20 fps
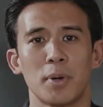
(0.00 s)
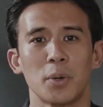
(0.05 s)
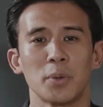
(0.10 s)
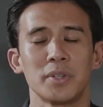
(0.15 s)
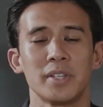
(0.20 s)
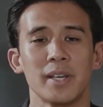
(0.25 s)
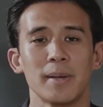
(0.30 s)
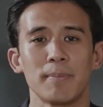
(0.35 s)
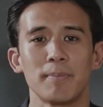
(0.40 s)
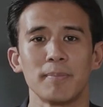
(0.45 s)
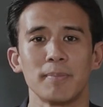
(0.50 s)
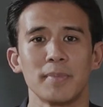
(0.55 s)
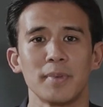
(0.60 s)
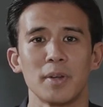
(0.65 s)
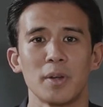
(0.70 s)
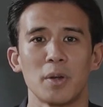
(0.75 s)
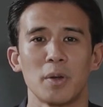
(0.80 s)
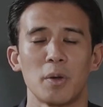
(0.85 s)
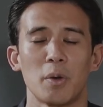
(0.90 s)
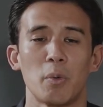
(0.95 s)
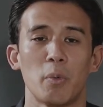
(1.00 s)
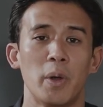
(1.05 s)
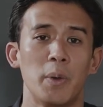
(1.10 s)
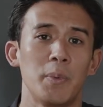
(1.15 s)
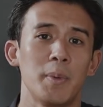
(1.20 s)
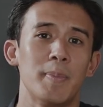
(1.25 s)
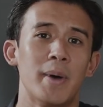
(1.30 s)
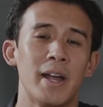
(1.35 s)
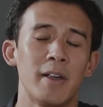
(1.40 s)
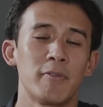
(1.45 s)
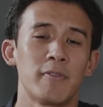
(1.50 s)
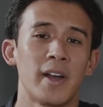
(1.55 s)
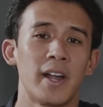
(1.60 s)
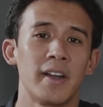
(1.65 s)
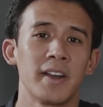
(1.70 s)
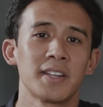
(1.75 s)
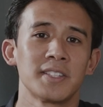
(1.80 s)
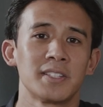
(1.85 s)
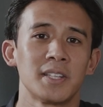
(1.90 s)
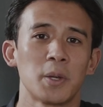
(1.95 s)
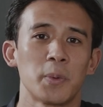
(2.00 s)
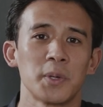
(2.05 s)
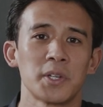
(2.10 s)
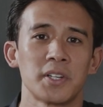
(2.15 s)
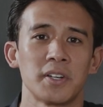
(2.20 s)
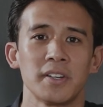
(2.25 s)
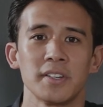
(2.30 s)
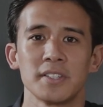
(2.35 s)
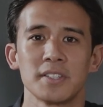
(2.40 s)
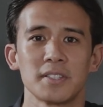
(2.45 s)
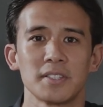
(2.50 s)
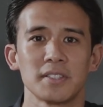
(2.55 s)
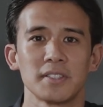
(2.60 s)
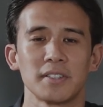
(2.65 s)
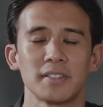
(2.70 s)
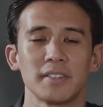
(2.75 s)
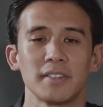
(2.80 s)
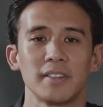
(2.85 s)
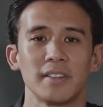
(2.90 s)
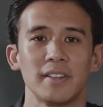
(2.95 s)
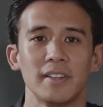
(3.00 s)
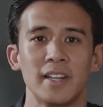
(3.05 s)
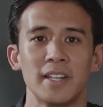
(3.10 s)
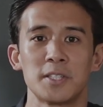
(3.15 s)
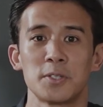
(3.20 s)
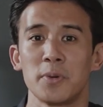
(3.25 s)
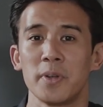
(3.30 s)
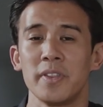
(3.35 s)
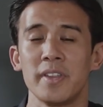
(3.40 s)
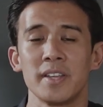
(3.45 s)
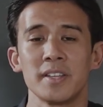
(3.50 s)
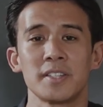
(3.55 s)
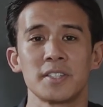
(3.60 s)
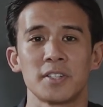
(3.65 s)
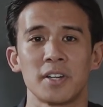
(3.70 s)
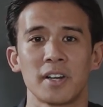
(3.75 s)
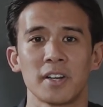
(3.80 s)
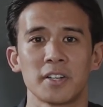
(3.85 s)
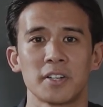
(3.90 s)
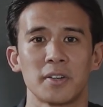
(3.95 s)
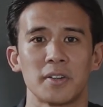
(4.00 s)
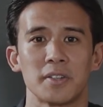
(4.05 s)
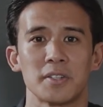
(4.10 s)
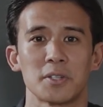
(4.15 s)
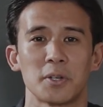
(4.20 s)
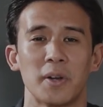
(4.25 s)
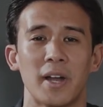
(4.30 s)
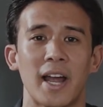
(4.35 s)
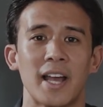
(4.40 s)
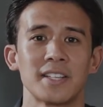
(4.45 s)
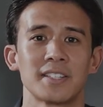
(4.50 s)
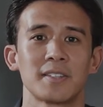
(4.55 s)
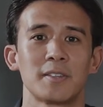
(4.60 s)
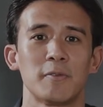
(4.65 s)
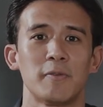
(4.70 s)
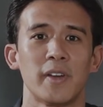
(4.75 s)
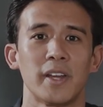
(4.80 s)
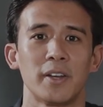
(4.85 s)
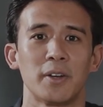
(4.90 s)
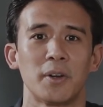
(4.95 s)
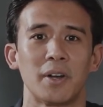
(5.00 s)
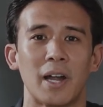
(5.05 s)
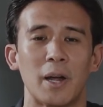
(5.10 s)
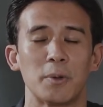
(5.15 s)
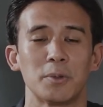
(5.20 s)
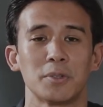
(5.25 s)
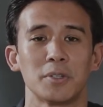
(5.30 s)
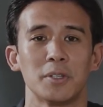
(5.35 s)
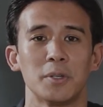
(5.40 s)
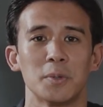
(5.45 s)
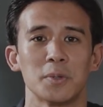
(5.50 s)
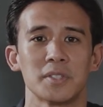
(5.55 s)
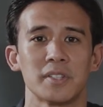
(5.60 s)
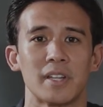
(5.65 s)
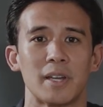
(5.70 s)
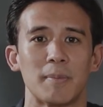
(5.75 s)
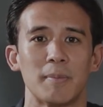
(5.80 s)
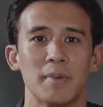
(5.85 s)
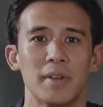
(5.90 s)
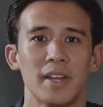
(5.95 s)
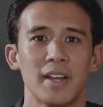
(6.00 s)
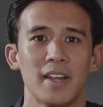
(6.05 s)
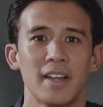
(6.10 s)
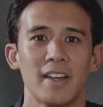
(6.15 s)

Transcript: Pro tip, when we buy fire extinguishers, let's read the instructions or ask the vendor how to use them.